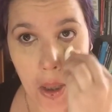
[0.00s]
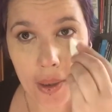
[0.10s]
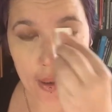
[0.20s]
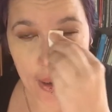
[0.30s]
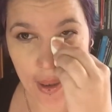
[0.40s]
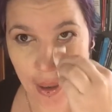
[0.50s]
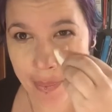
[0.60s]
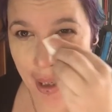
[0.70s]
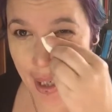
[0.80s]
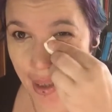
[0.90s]
You know, I
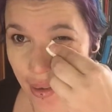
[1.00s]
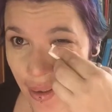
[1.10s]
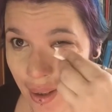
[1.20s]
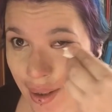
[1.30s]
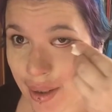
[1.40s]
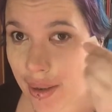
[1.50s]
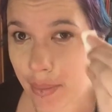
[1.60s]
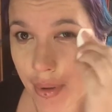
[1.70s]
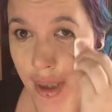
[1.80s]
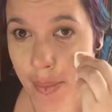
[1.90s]
pay like
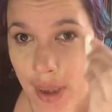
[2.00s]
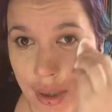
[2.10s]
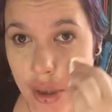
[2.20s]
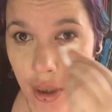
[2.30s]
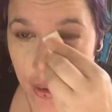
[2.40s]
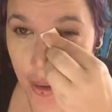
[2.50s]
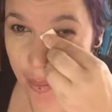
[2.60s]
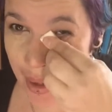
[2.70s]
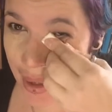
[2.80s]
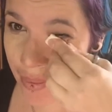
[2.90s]
pretty much a lot of
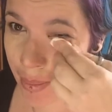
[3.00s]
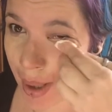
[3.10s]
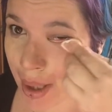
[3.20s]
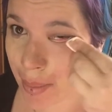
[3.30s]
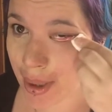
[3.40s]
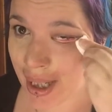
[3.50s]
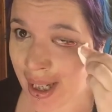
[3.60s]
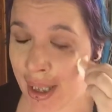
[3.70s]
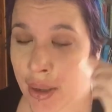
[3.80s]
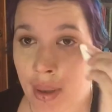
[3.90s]
money for makeup
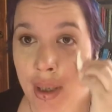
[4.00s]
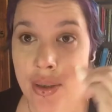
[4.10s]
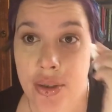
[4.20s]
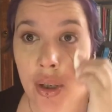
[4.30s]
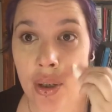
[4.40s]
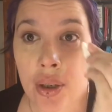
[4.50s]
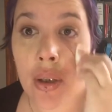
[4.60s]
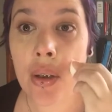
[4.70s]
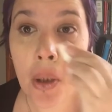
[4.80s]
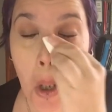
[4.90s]
anyway, so
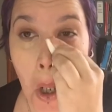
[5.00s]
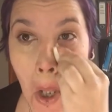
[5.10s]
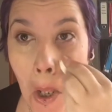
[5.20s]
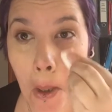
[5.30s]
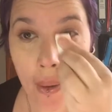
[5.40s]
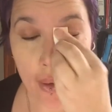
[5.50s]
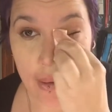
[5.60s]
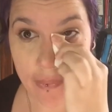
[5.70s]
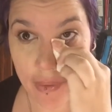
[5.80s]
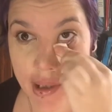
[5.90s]

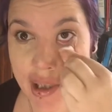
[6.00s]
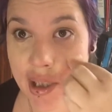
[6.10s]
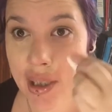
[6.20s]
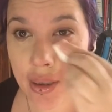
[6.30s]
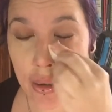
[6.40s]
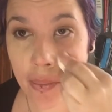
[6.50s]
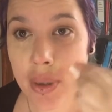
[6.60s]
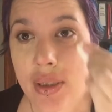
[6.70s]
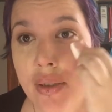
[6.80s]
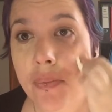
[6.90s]
if I just get a little
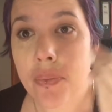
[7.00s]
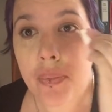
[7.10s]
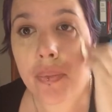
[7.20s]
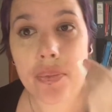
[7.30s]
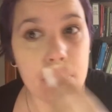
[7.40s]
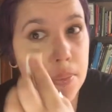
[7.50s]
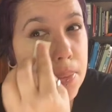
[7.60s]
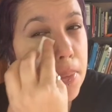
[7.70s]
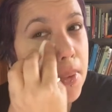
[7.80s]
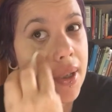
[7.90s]
bit
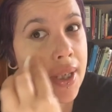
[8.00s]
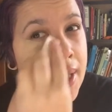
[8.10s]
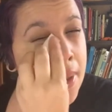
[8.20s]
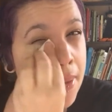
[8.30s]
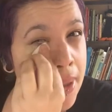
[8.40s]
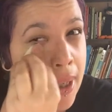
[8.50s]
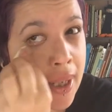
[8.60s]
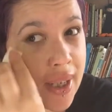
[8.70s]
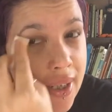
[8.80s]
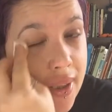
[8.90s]
here and
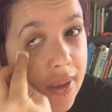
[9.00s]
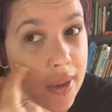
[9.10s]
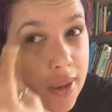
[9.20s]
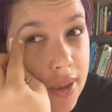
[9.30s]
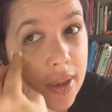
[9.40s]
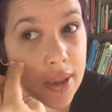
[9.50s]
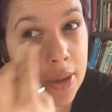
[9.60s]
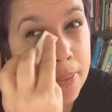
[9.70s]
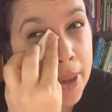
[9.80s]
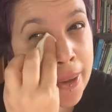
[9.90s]
there,
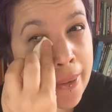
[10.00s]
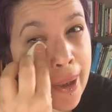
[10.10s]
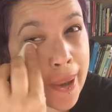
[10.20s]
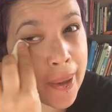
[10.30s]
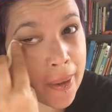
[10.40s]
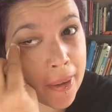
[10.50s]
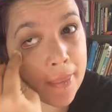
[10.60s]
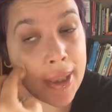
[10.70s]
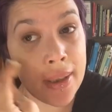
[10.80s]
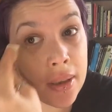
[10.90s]
it'll be alright, you know what I
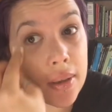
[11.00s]
mean?